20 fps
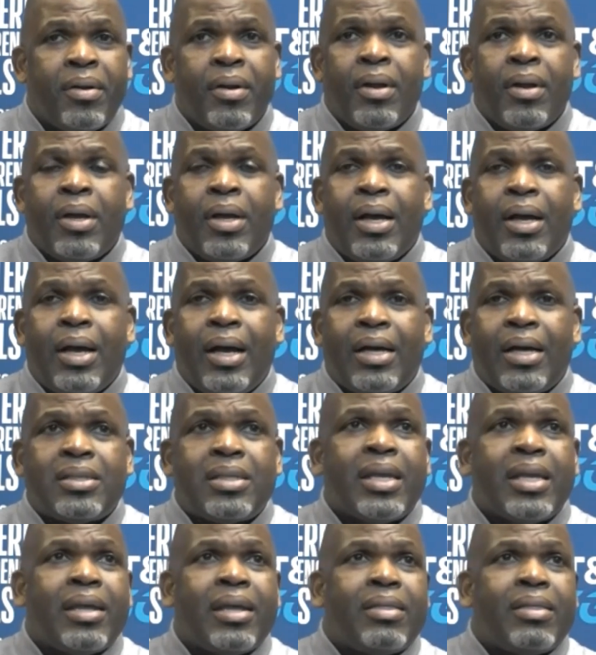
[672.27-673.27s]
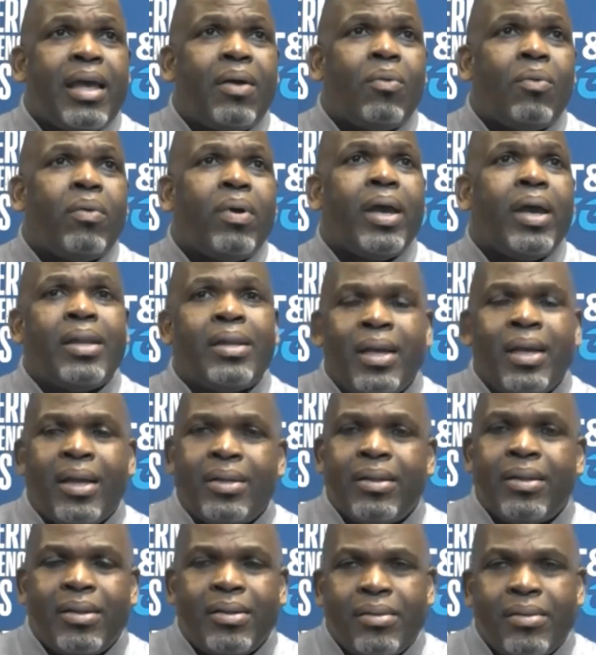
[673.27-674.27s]
uh, to get that win. And
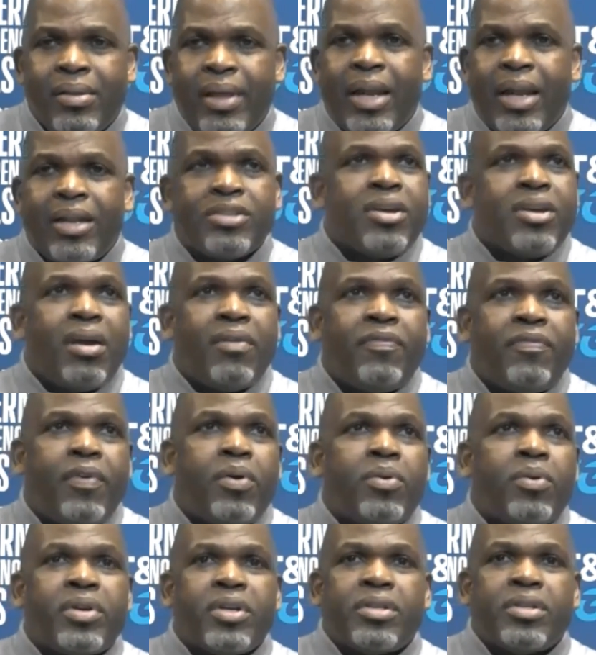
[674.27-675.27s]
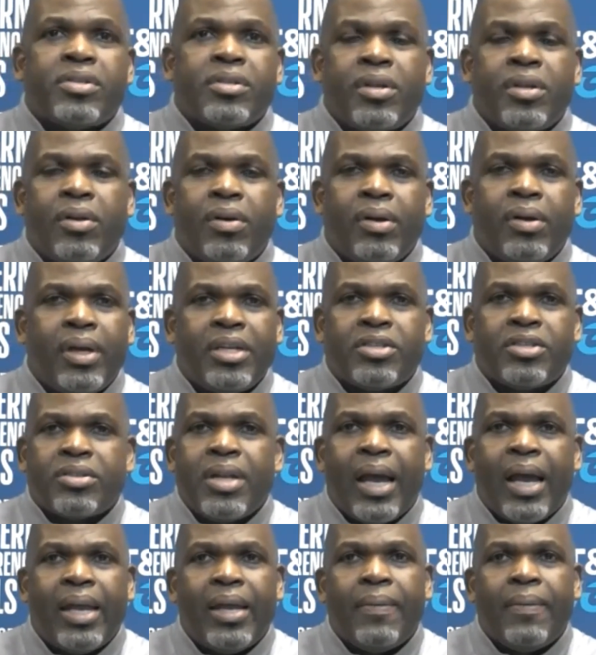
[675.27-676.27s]
that is our focus. You know, each
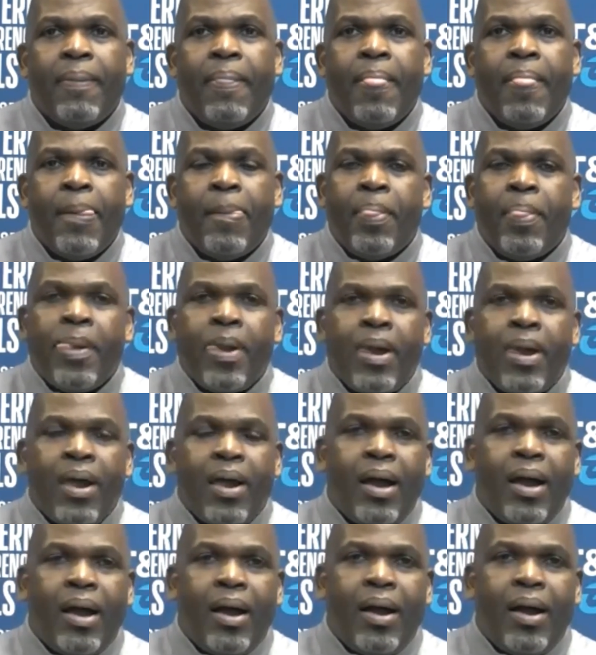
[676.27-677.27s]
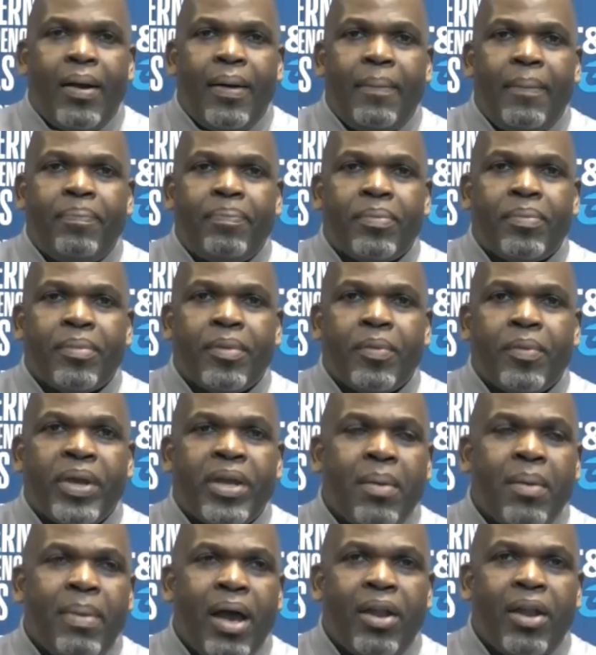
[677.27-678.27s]
night um, we come
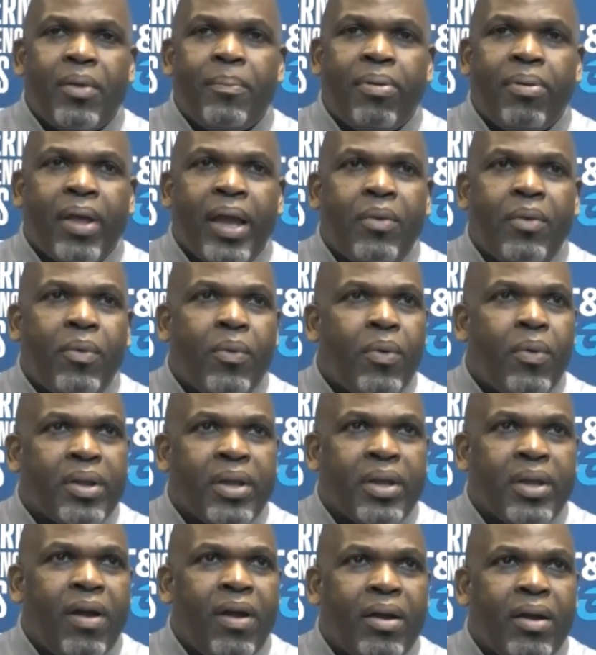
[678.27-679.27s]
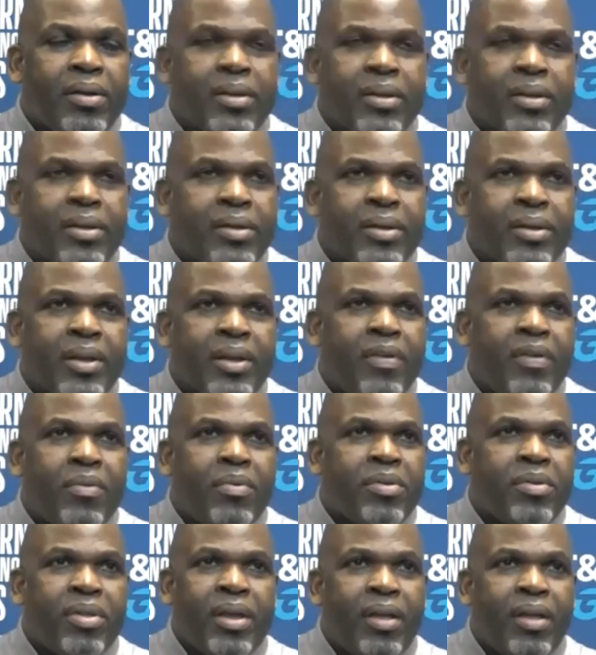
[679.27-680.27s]
out and play. We want to give our give
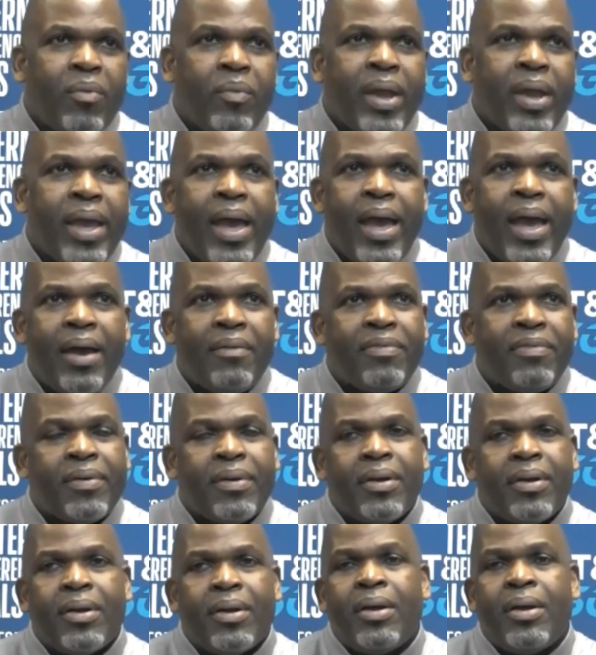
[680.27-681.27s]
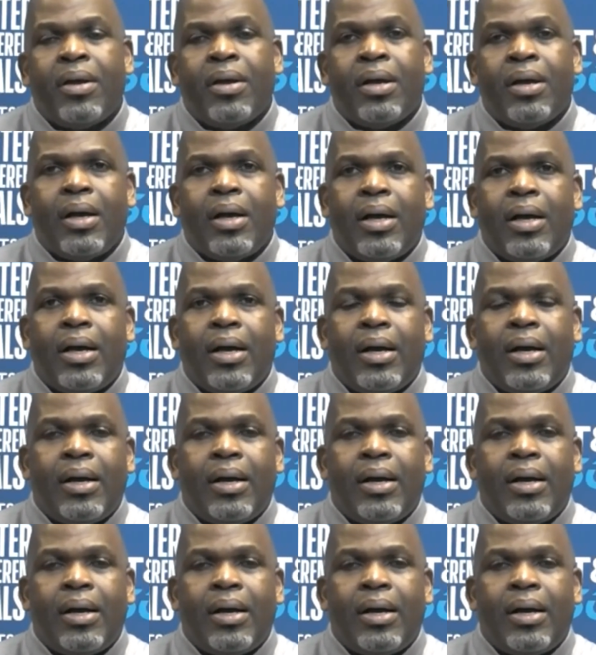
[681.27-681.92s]
everything that we have, uh,